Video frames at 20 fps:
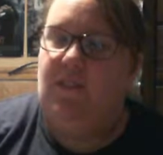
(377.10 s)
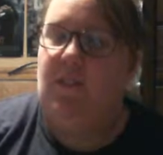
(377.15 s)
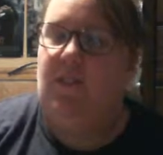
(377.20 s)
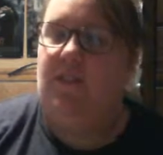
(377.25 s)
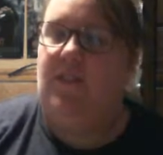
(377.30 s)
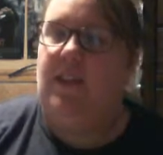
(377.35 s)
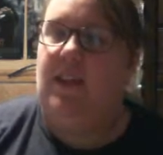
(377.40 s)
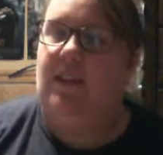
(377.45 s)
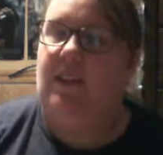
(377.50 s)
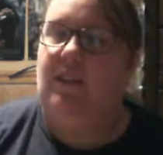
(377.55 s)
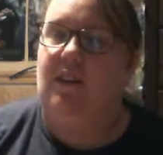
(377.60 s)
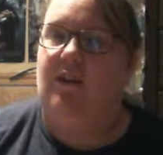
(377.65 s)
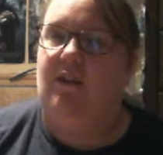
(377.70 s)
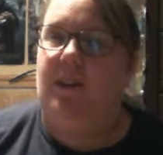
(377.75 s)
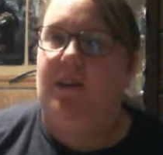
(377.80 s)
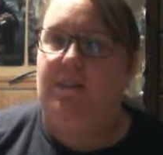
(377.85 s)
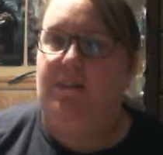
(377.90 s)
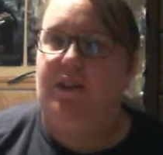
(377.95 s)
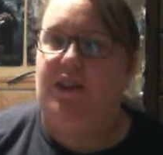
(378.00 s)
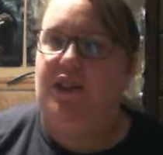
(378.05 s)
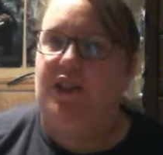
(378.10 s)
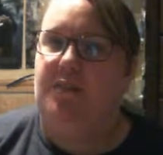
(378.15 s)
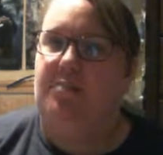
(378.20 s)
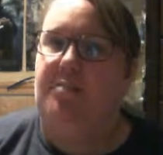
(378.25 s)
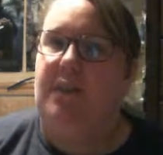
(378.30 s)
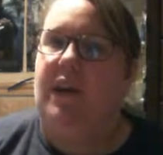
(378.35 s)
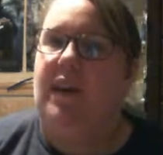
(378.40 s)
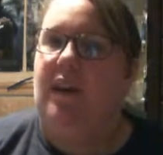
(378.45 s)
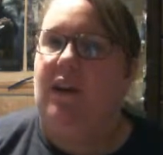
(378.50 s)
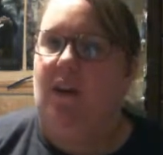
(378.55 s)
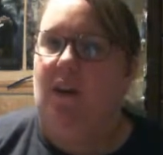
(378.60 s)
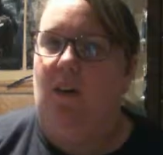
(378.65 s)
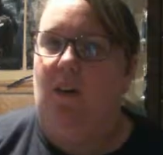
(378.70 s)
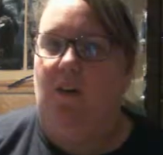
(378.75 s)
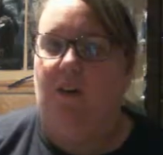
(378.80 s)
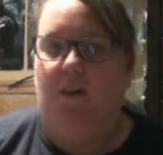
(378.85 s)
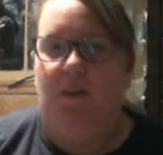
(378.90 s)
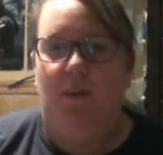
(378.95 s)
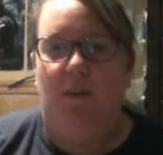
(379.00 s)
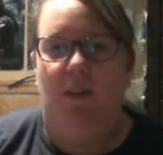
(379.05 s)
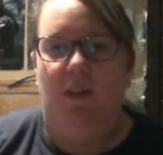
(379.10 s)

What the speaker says: you've seen the Great British Bake Off,